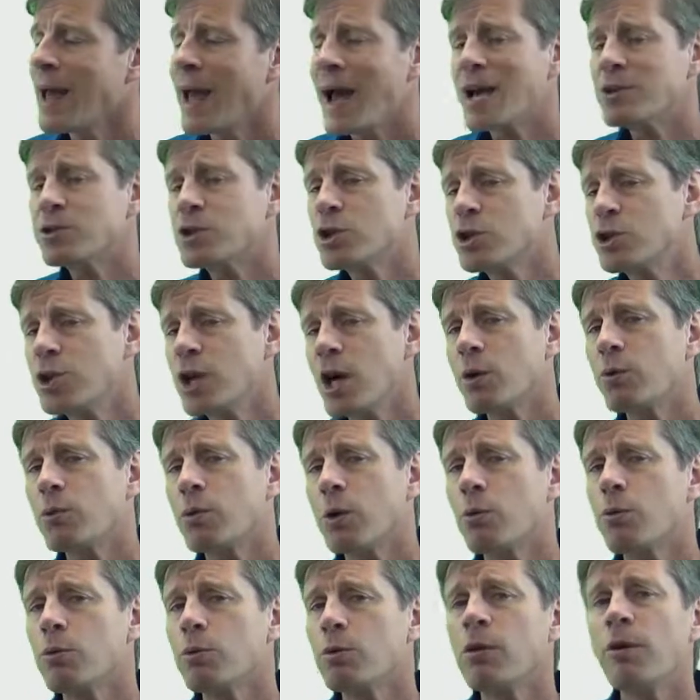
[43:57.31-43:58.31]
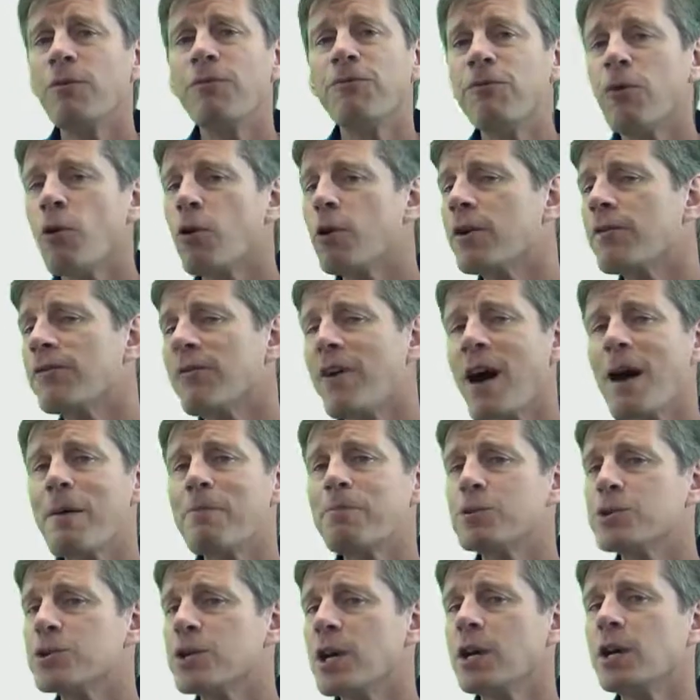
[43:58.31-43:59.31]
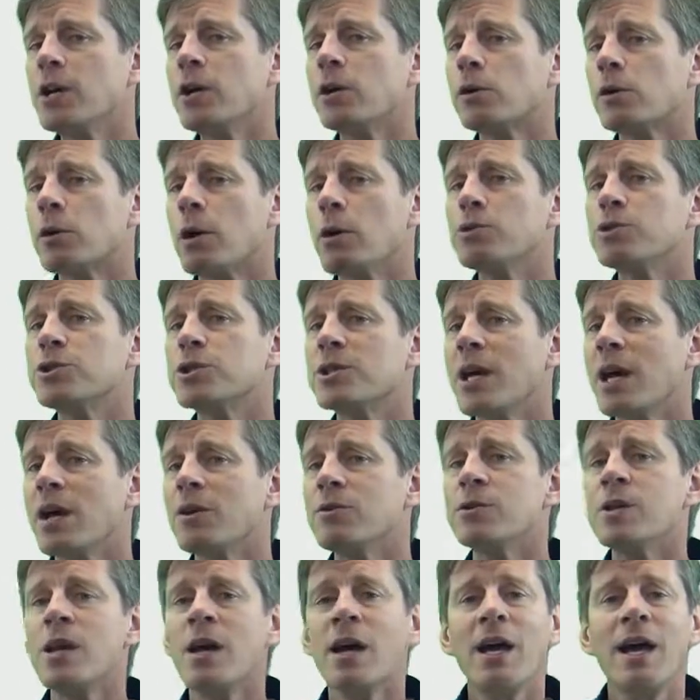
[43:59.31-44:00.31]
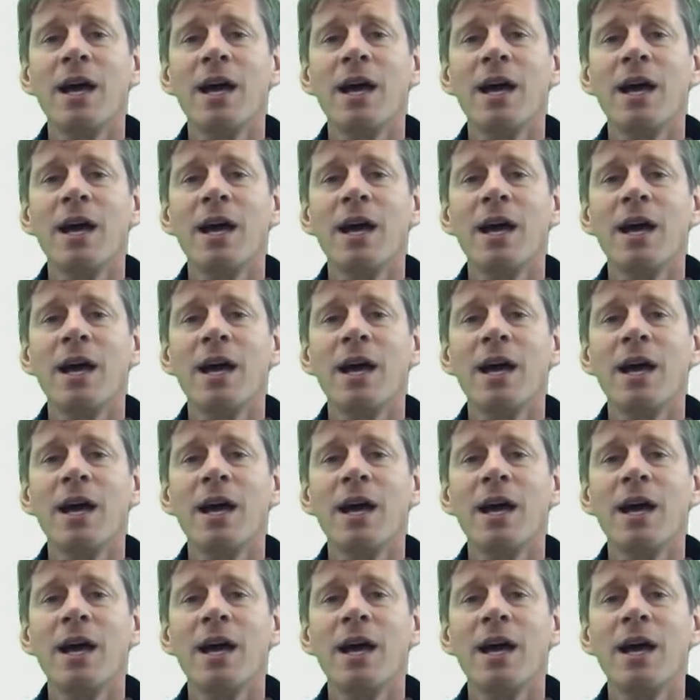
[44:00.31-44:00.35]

as a general rule, 4 to 5% of your gross sales